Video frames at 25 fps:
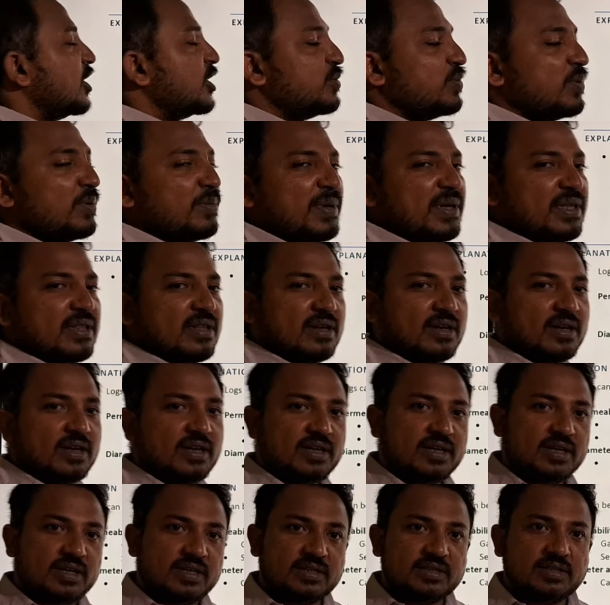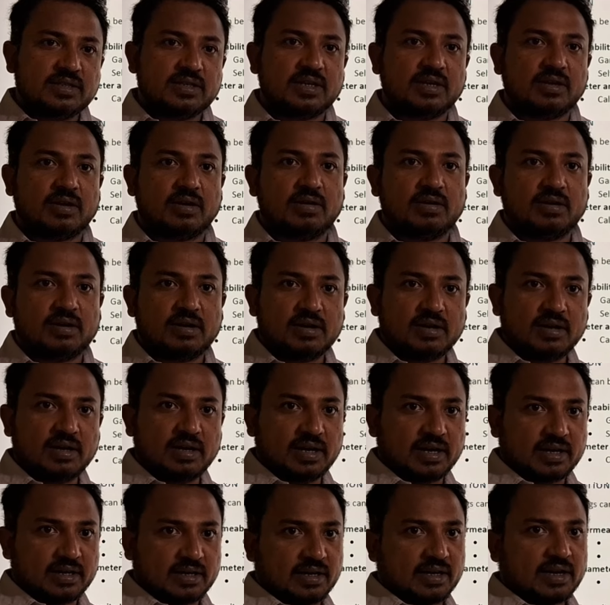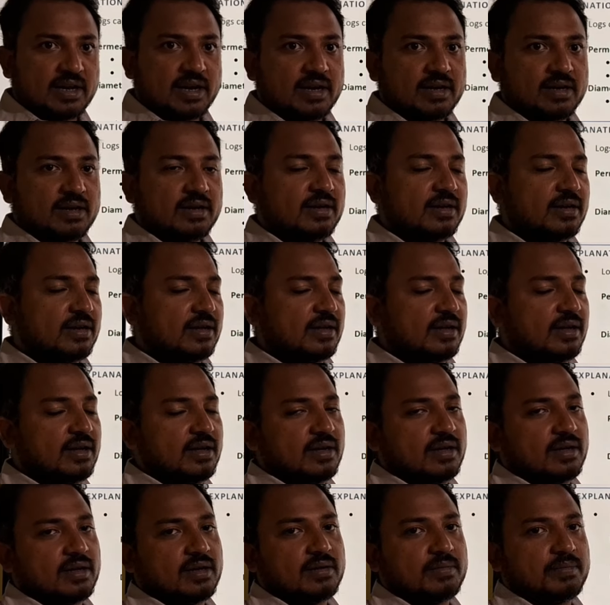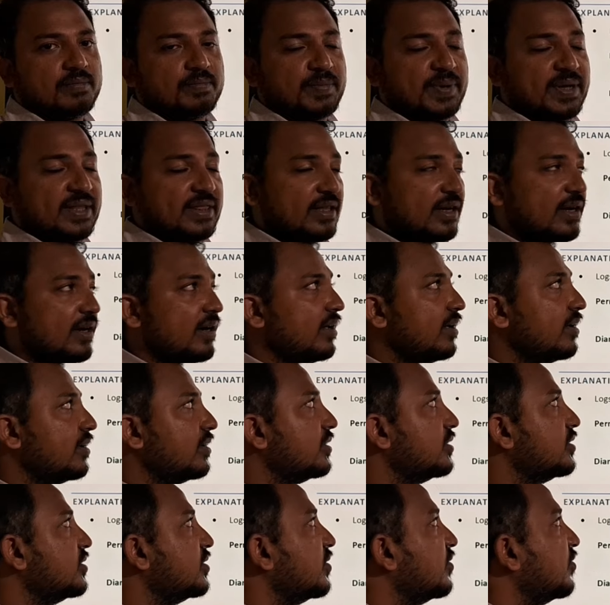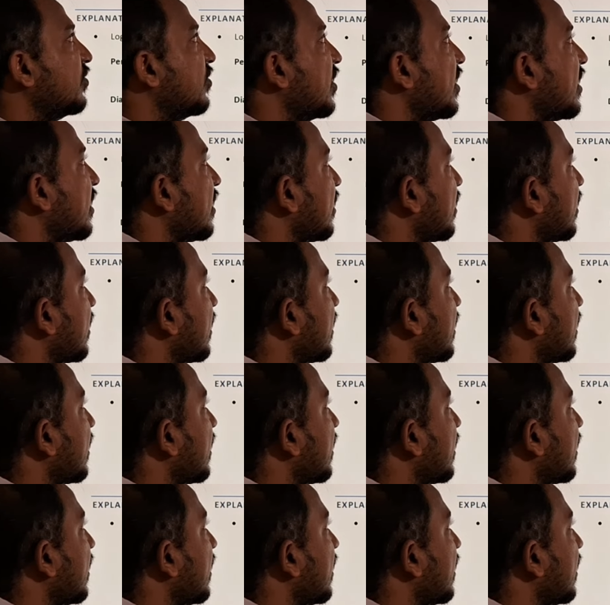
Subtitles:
SP method, it is under electrical method, so where